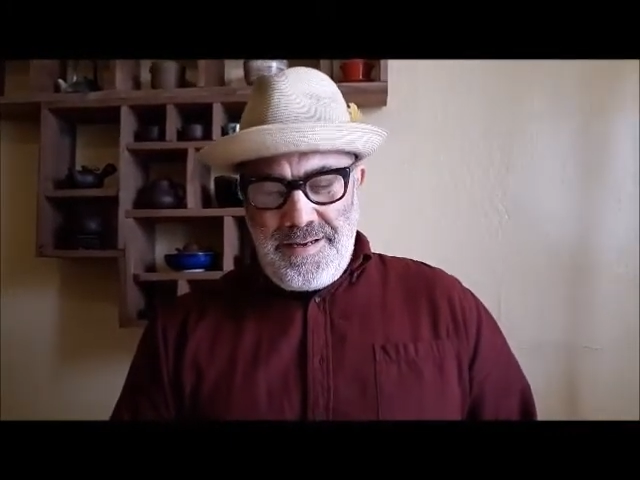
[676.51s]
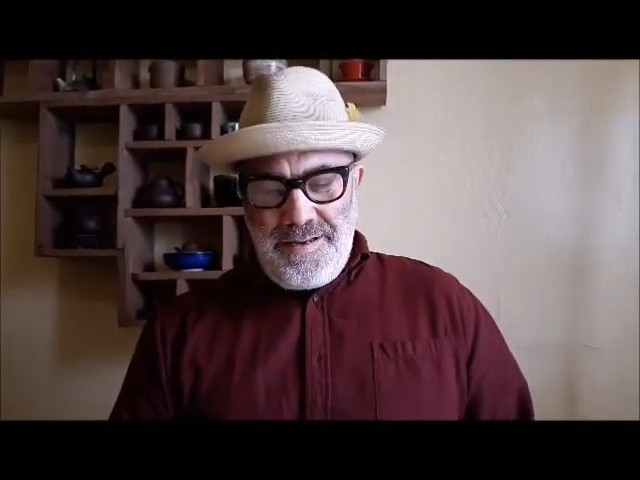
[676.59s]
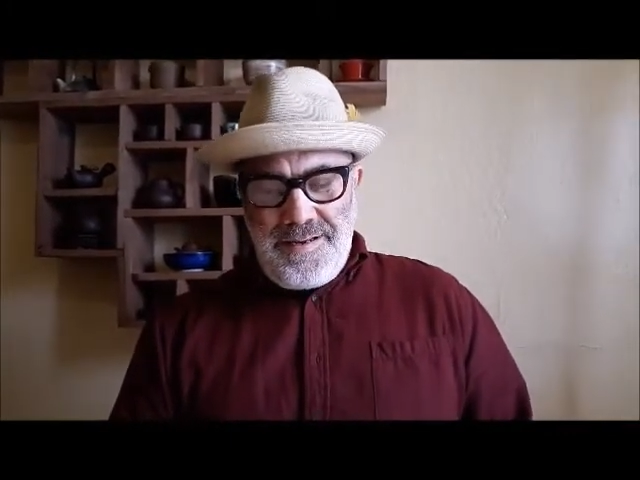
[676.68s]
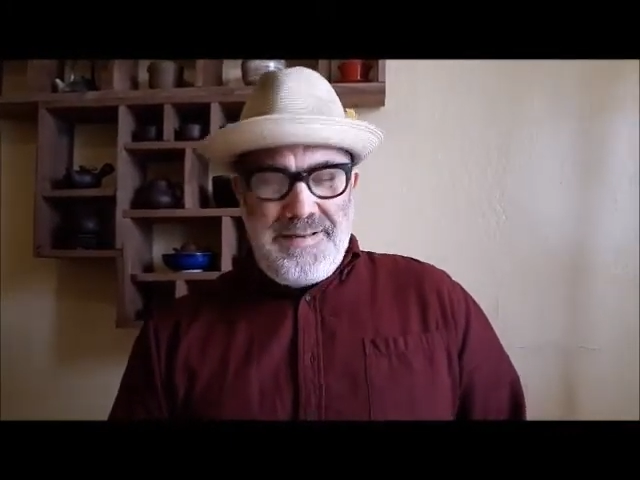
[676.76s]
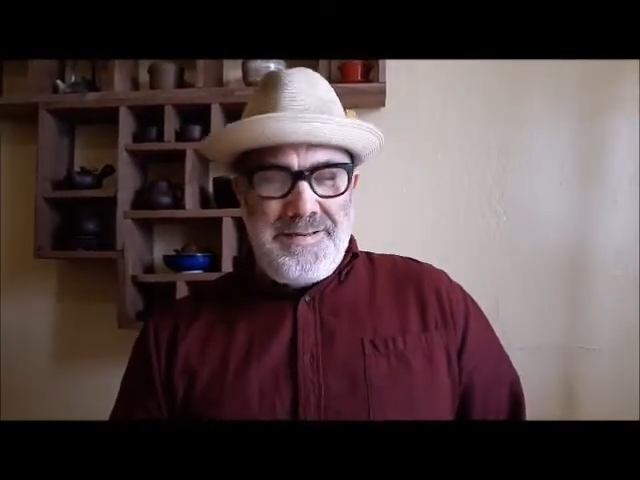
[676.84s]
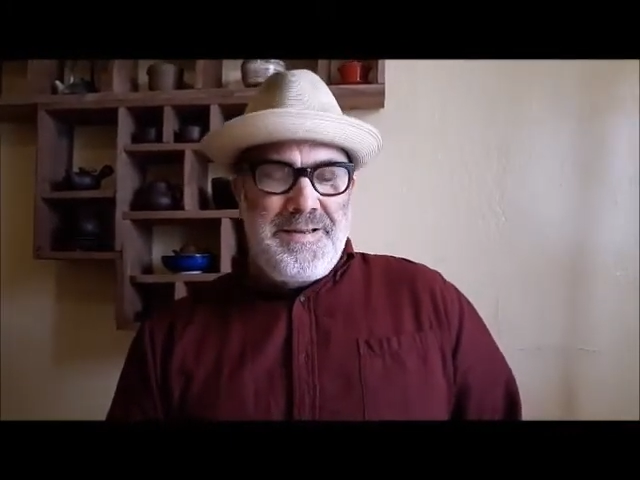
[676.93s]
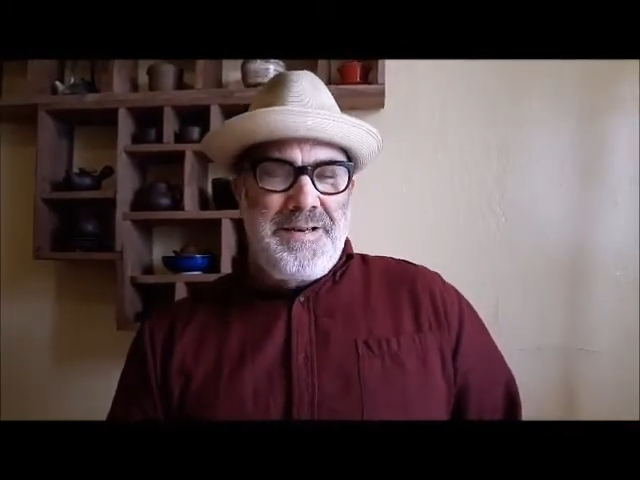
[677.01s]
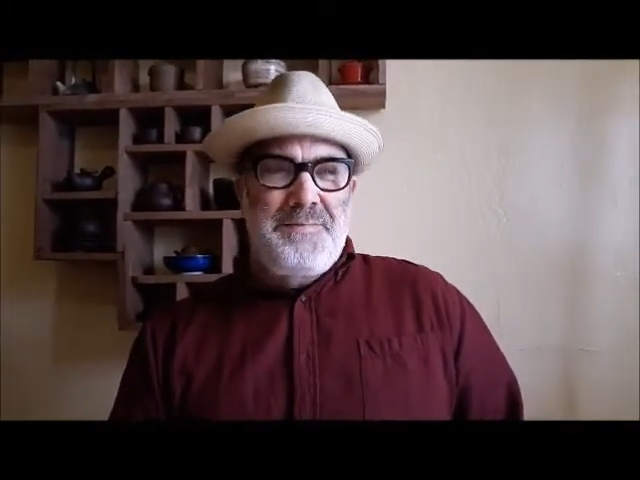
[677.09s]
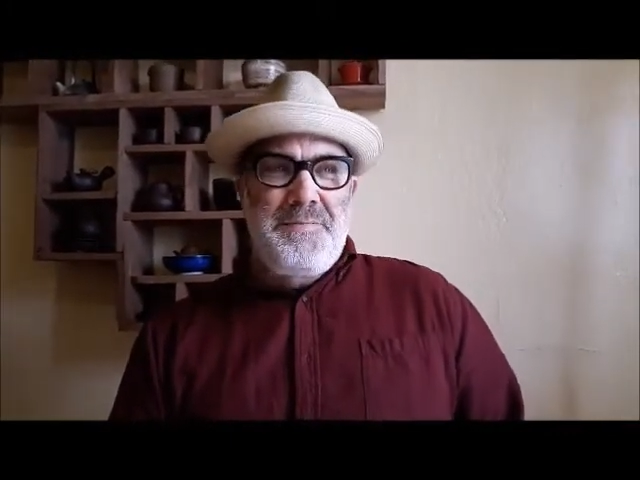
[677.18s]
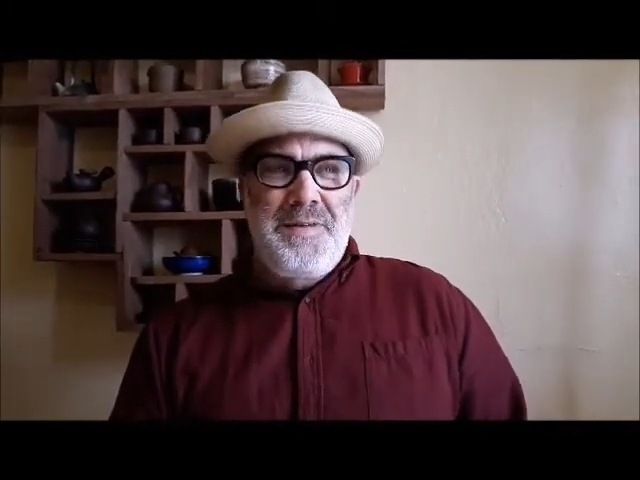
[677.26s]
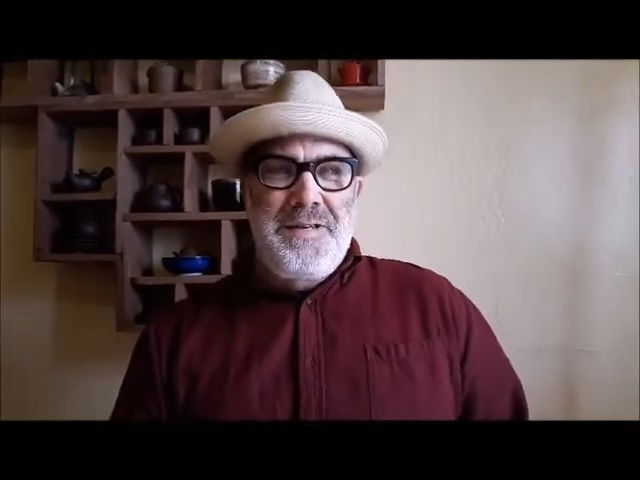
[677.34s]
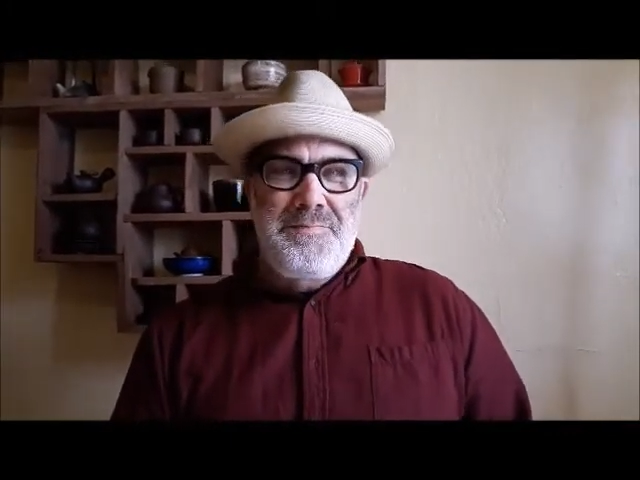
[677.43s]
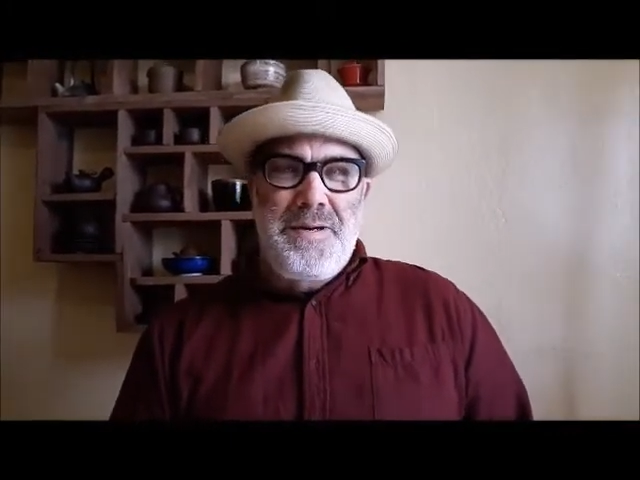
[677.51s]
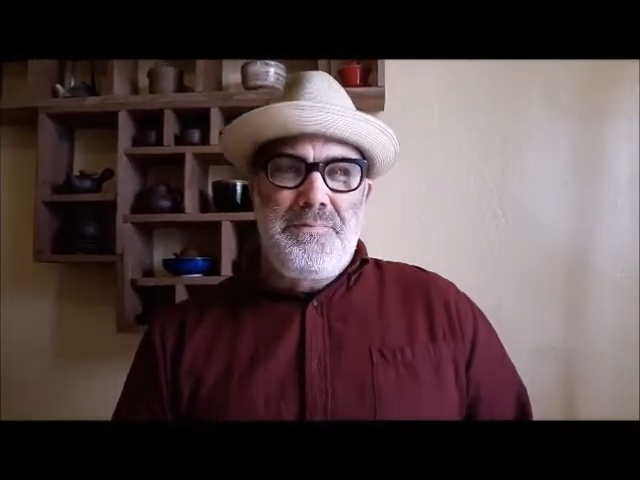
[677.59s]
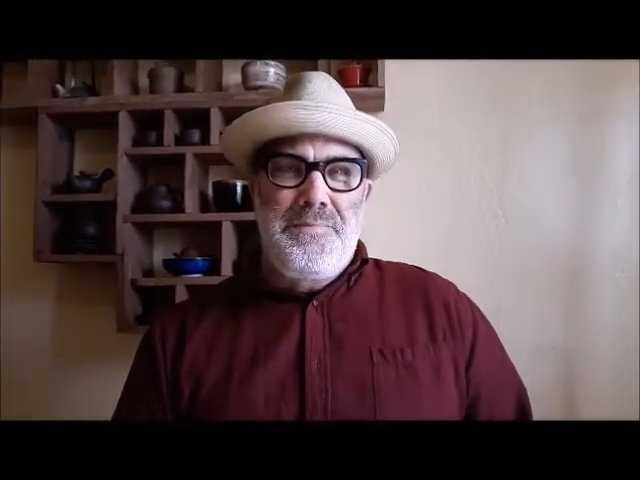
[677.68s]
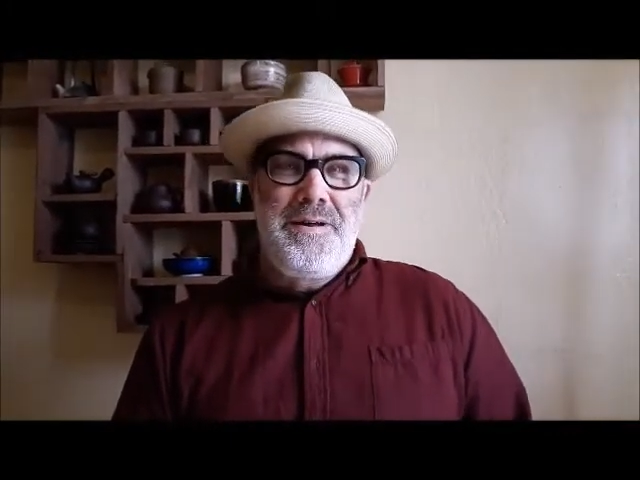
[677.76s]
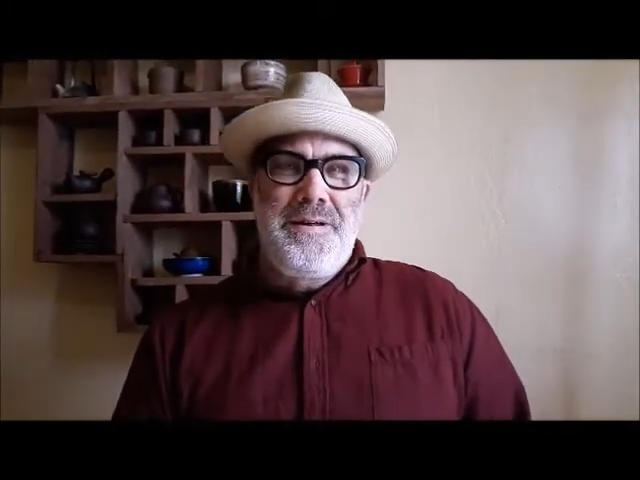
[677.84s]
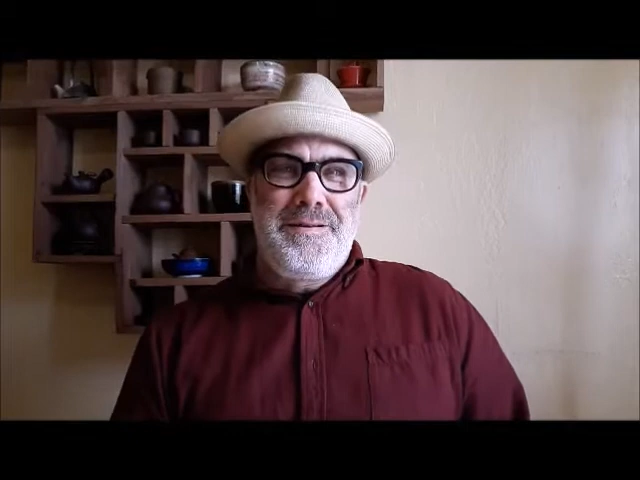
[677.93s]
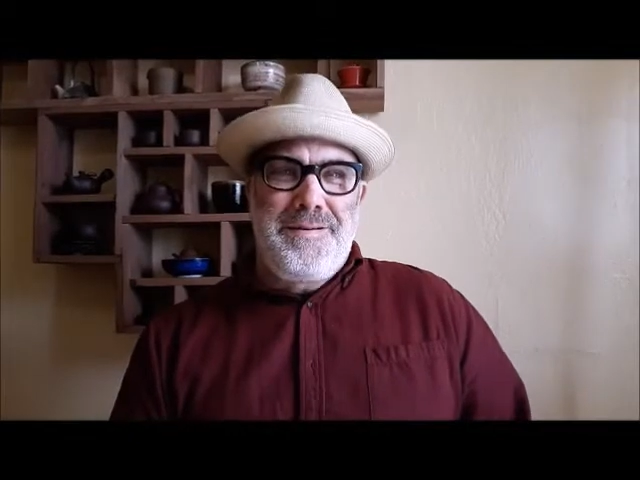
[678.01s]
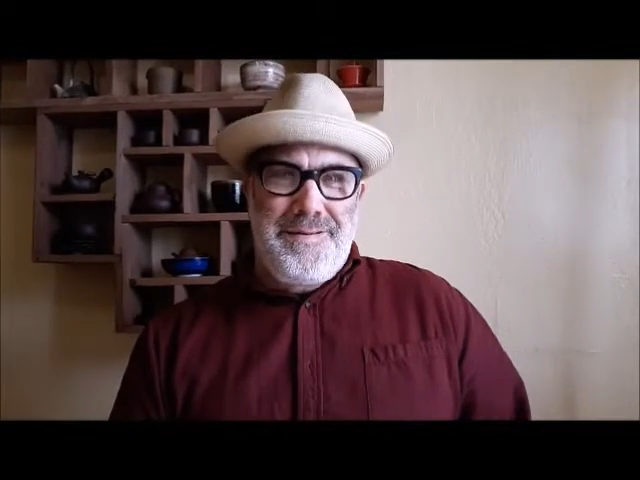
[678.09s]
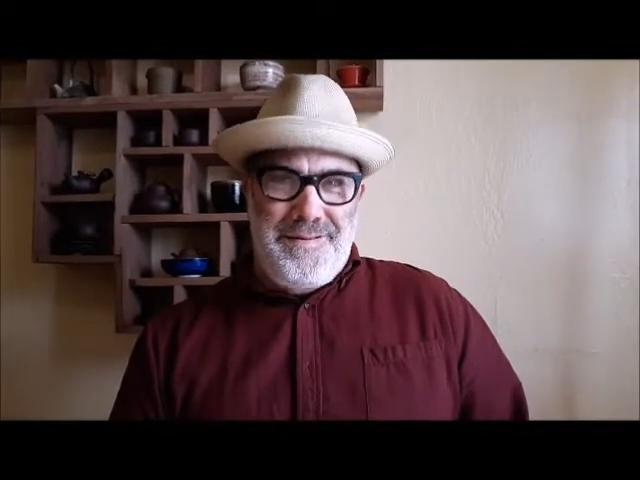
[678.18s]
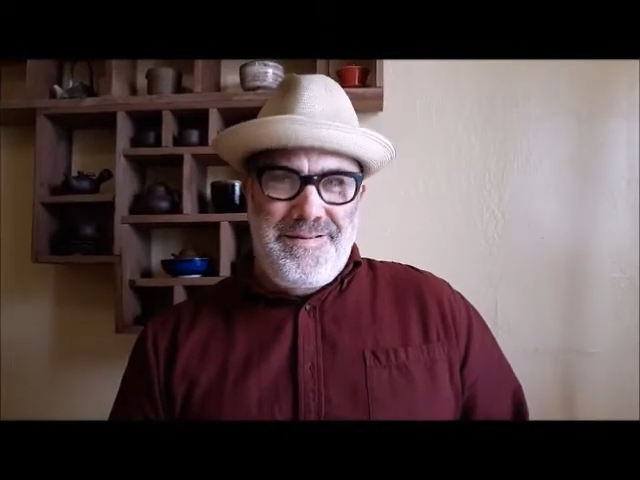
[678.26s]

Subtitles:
He's my brother.